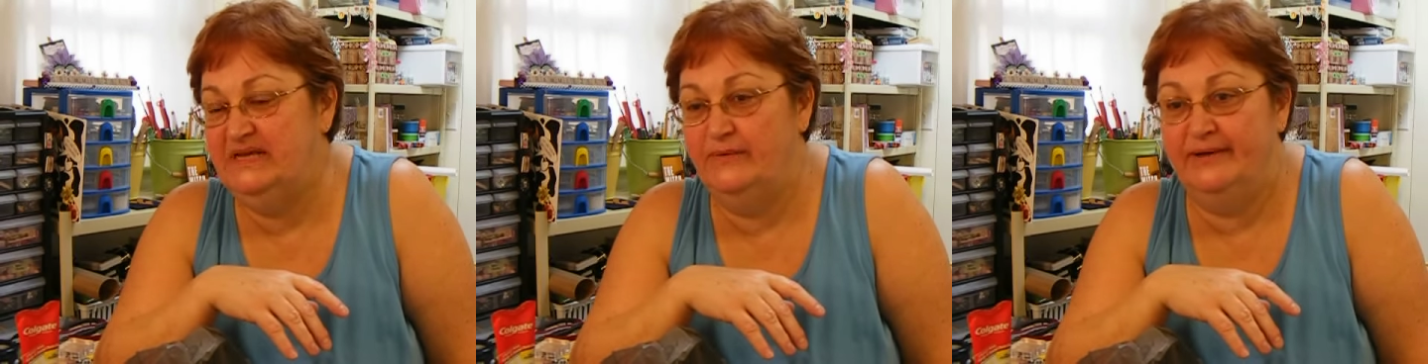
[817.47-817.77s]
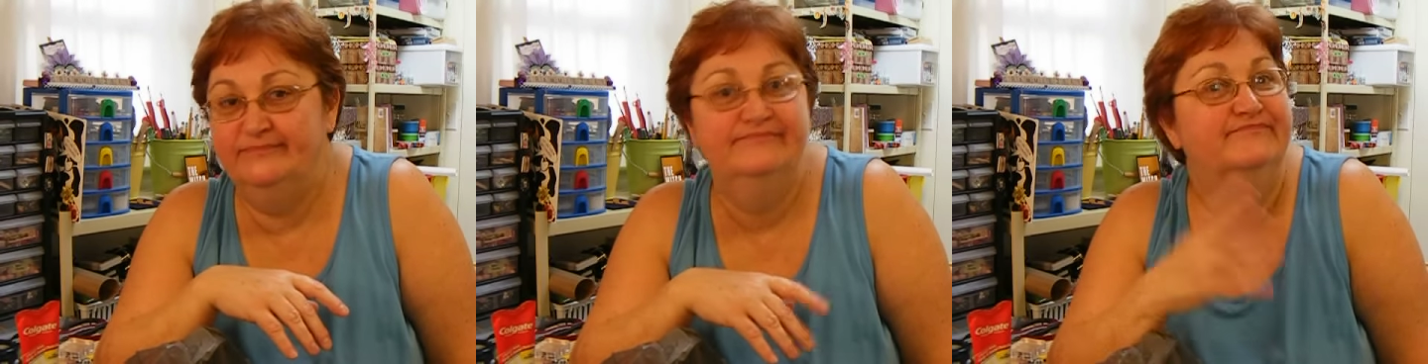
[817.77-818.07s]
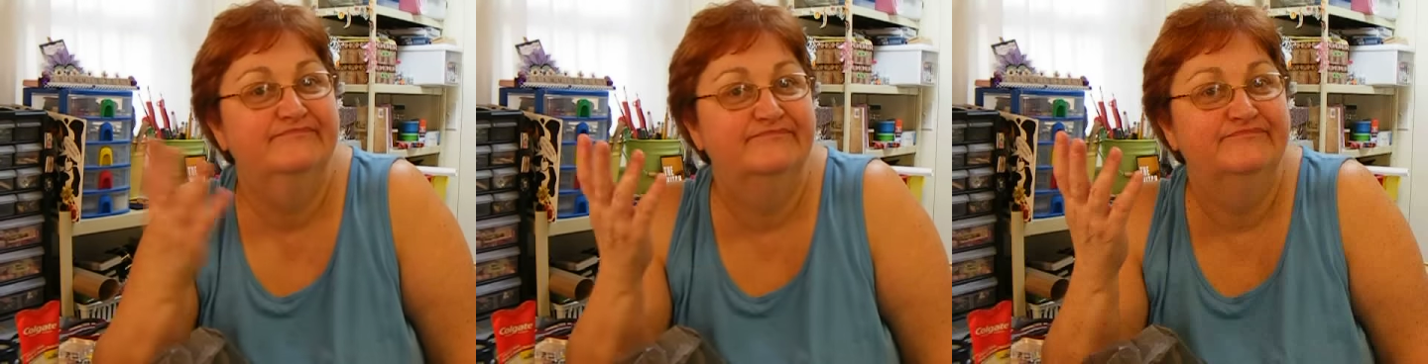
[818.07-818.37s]
anyway,
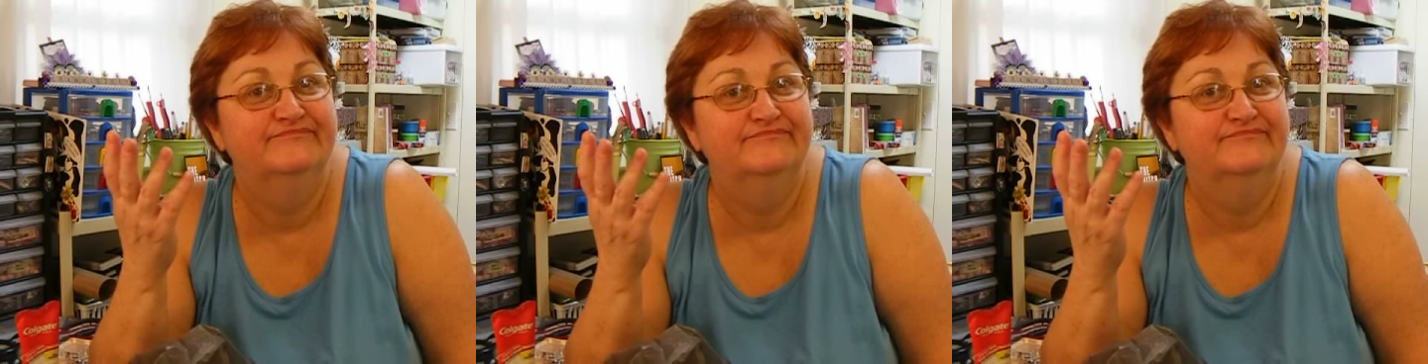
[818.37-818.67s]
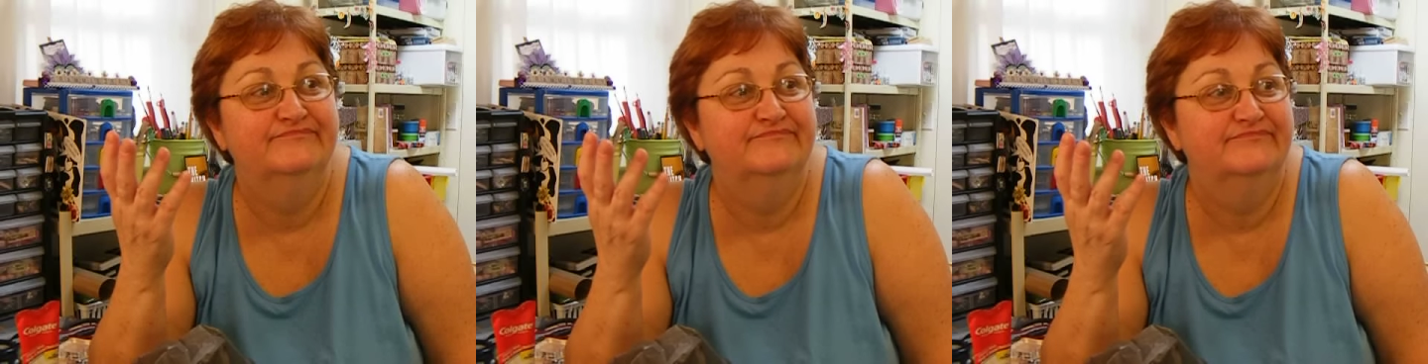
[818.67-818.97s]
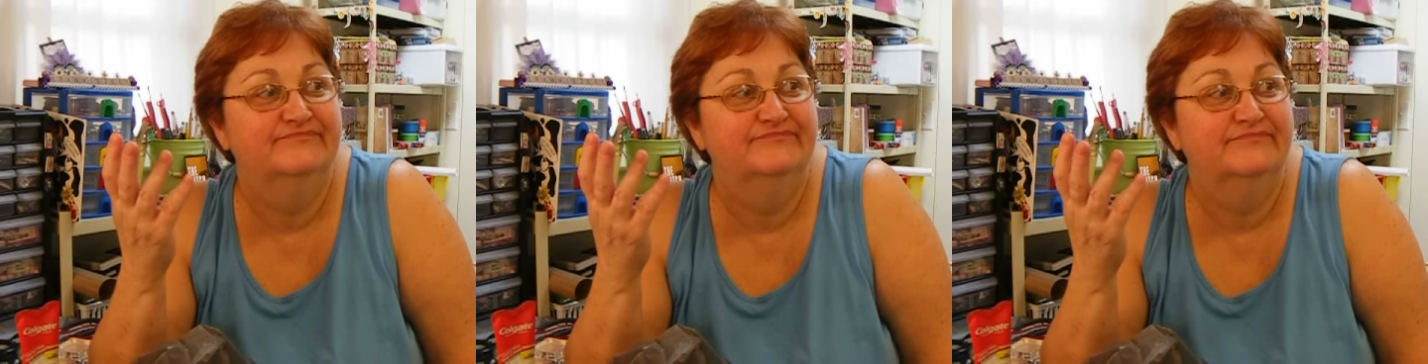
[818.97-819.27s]

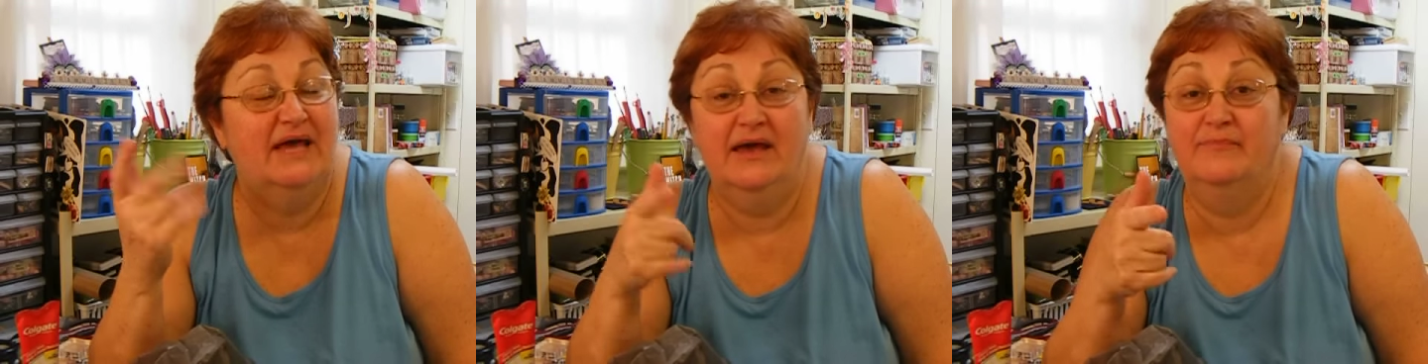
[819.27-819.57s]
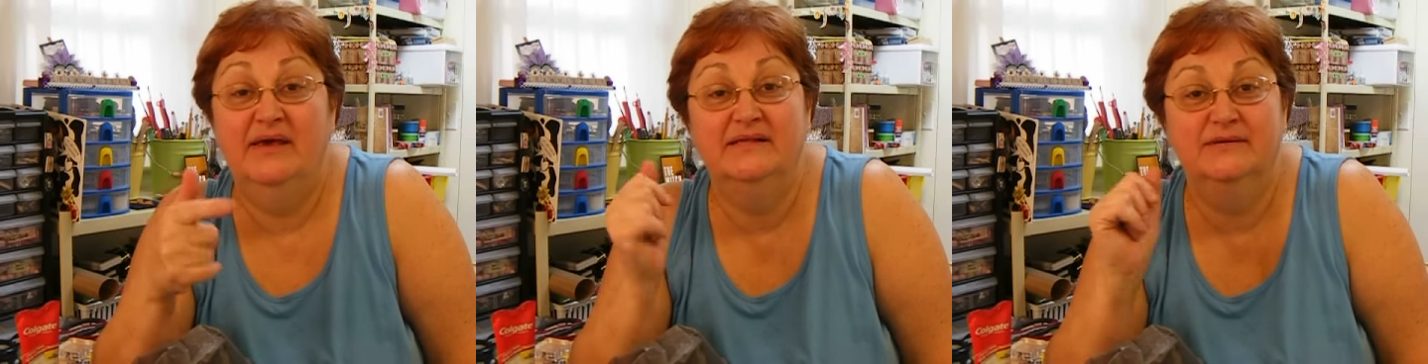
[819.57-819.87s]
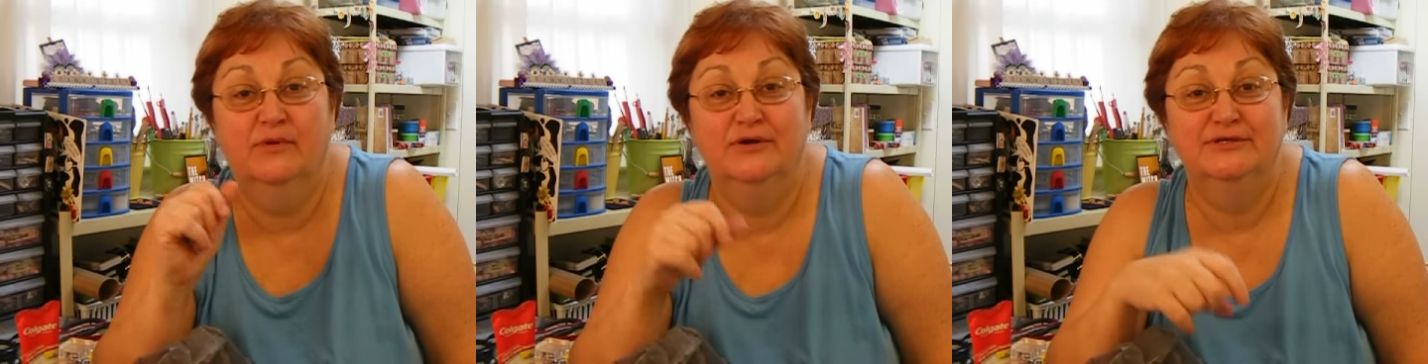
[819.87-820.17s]
I have
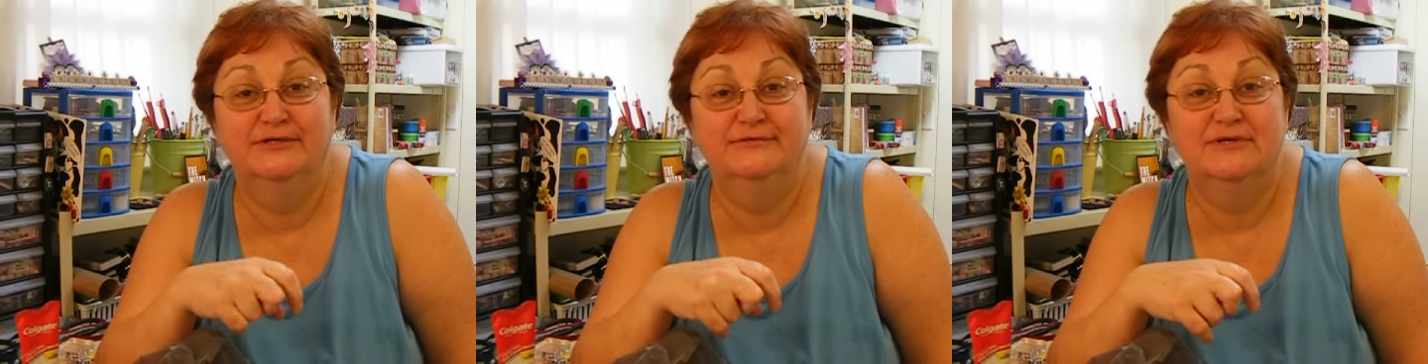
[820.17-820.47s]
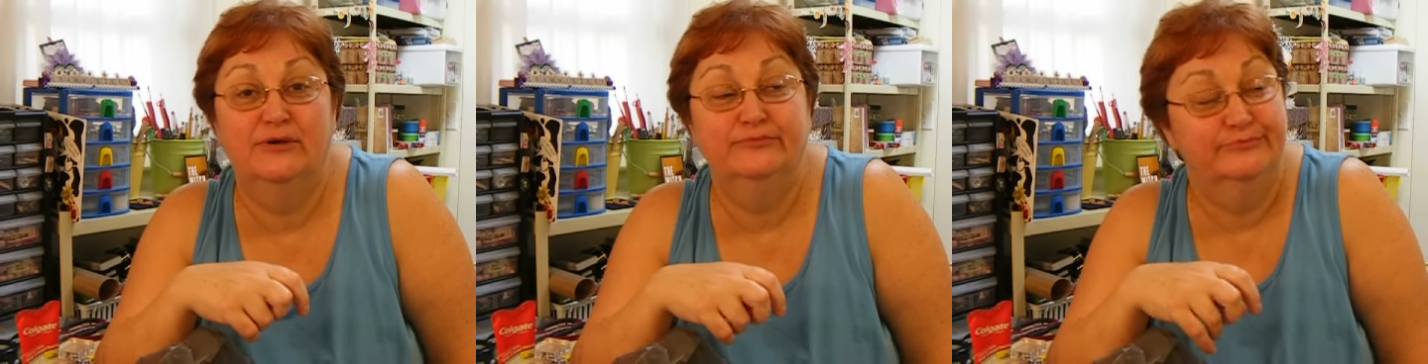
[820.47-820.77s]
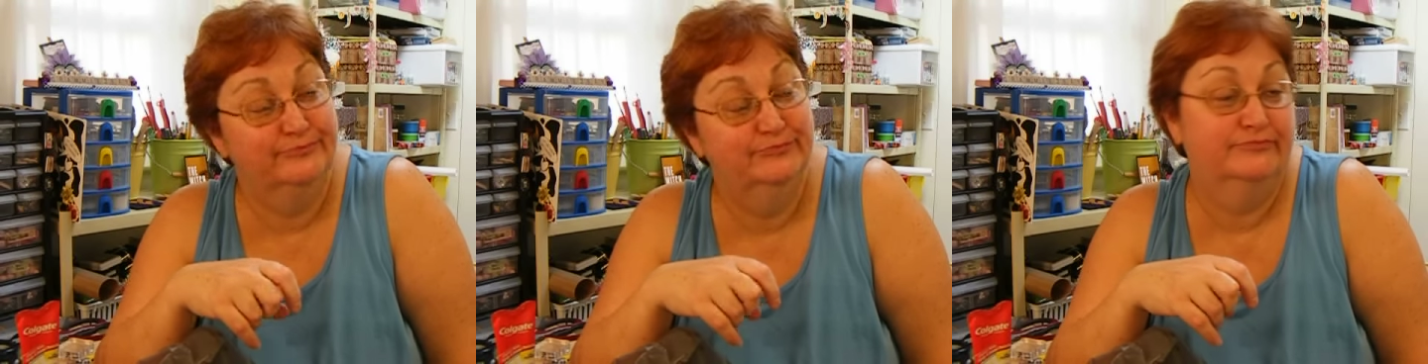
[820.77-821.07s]
Bailey tomorrow too, so
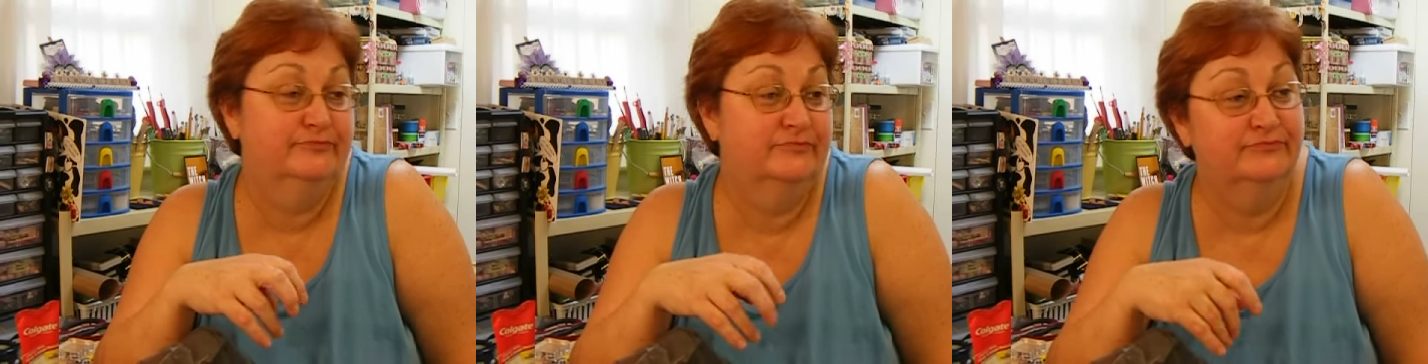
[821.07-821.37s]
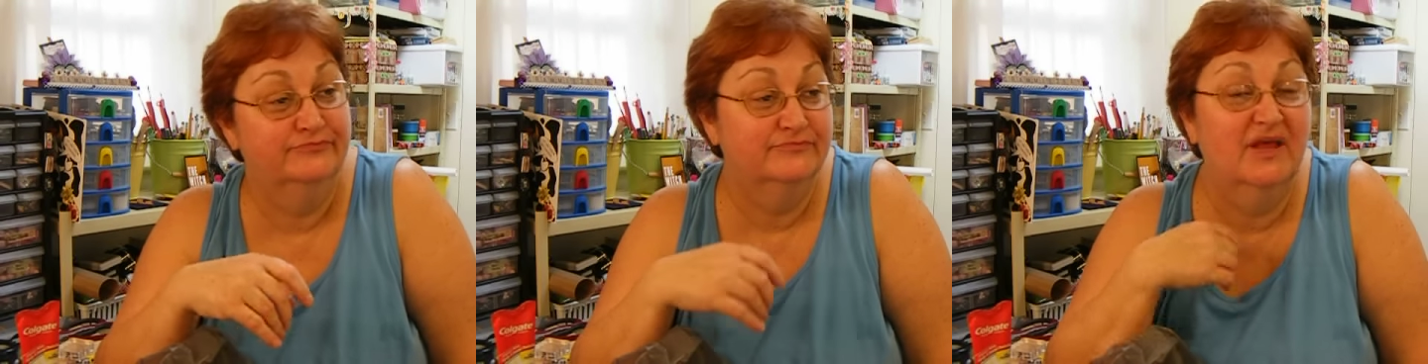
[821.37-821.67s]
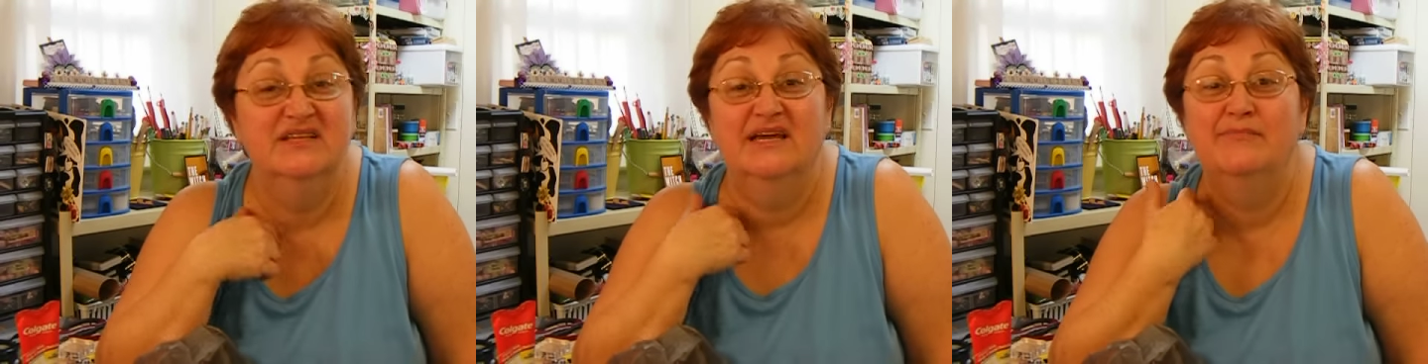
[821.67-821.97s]

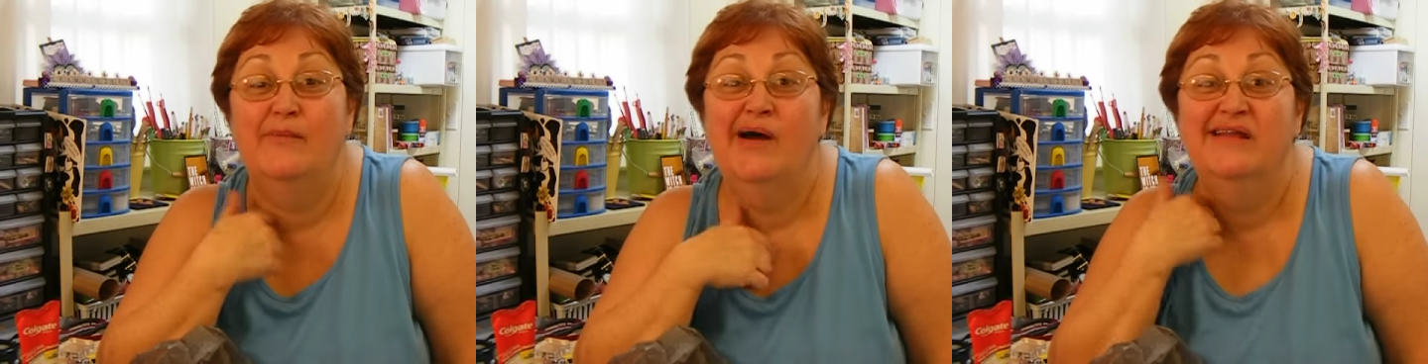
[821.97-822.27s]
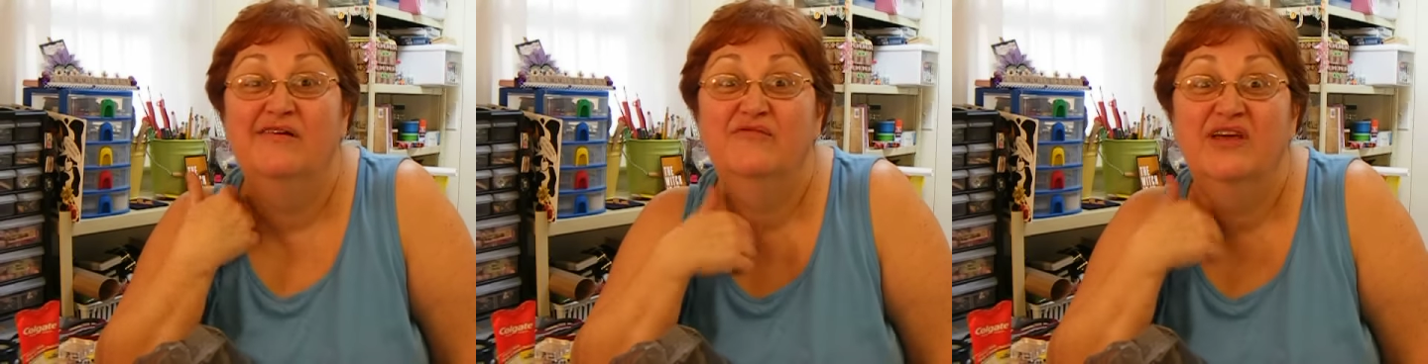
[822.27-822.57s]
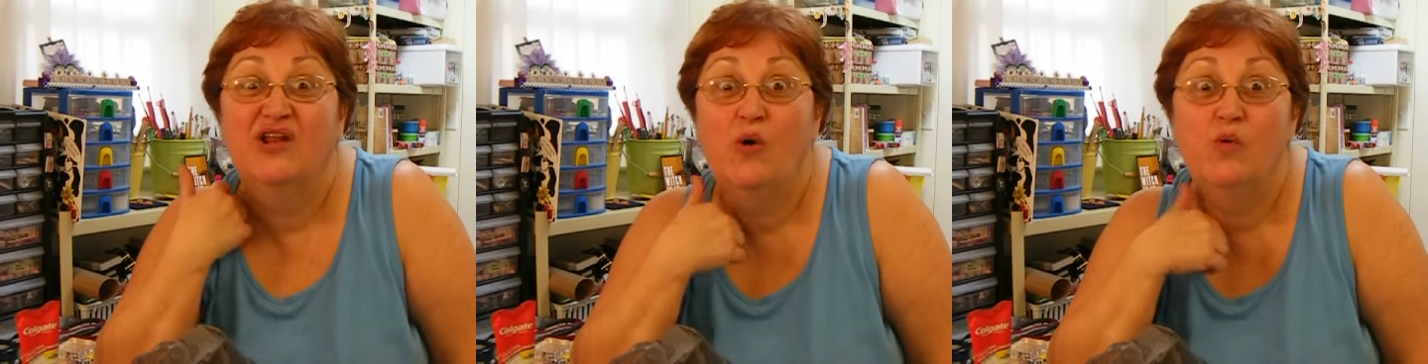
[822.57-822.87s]
take my mind off of
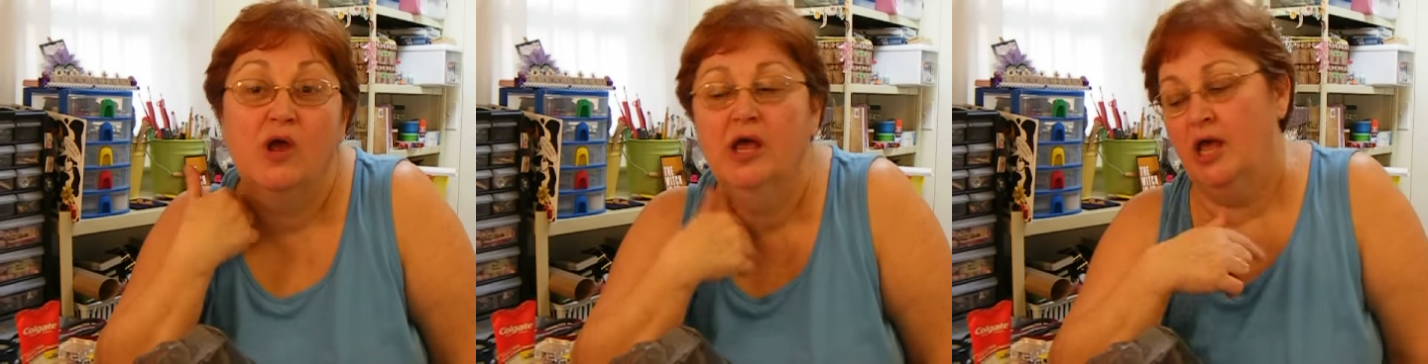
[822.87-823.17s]
getting old.